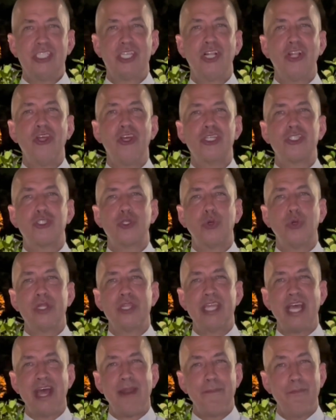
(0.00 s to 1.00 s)
to look toward
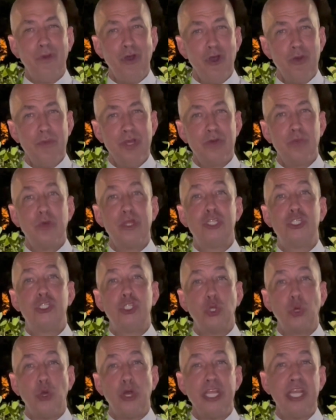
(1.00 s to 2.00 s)
that moment with
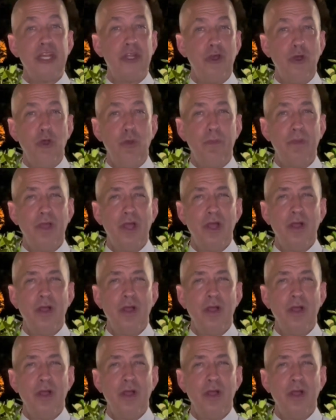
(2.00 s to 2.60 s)
joy and hope